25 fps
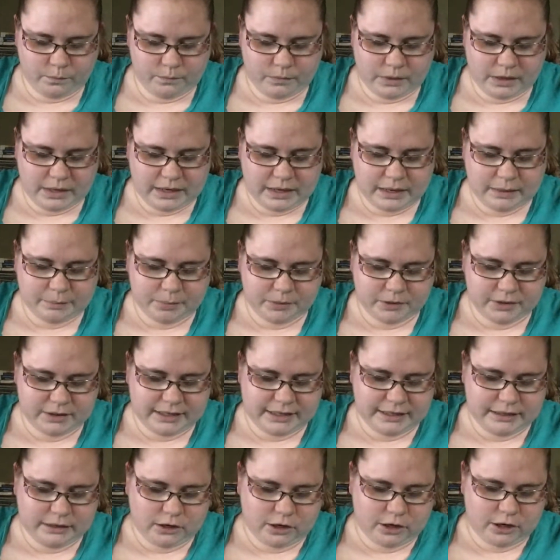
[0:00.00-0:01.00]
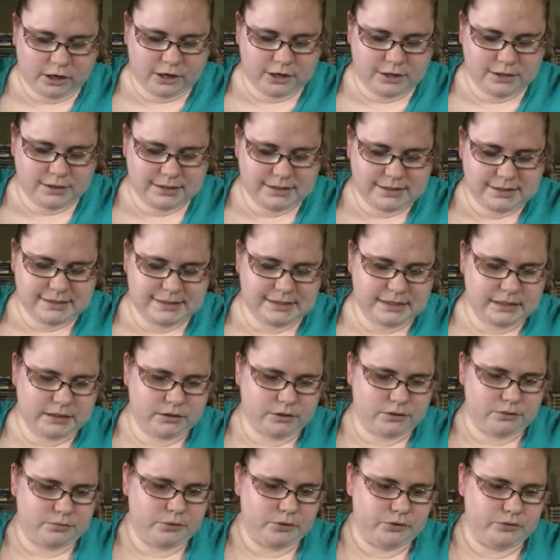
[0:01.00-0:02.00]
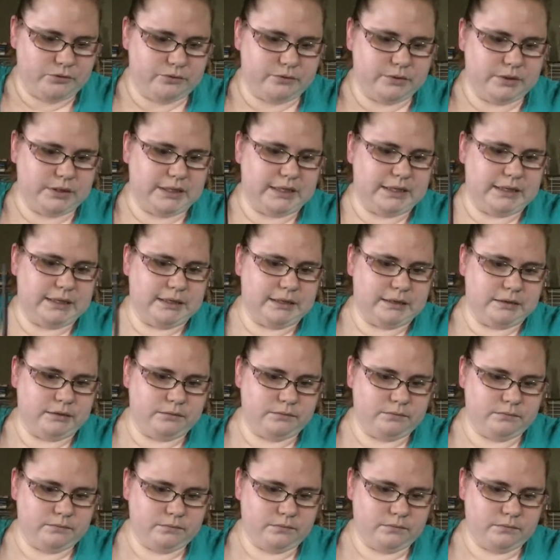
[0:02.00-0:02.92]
a couple that aren't Sailor Moon related.